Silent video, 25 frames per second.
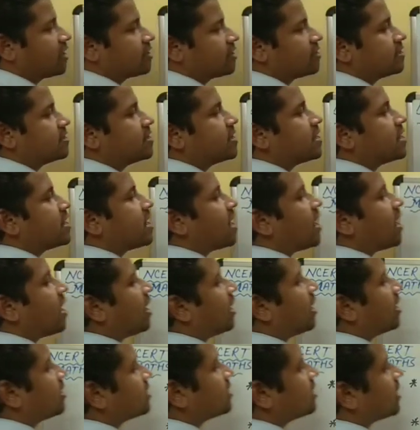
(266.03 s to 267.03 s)
they
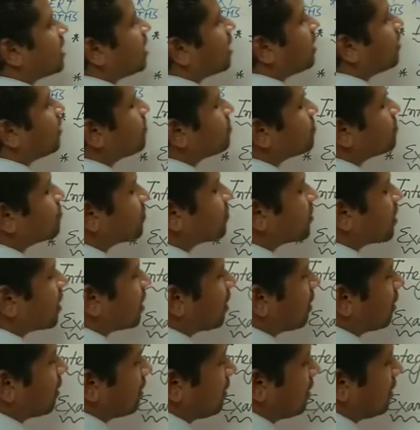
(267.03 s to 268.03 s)
are the
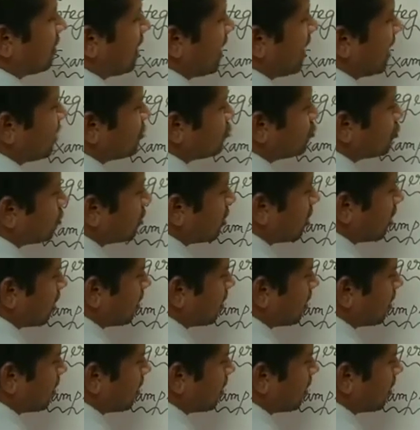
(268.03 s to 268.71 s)
natural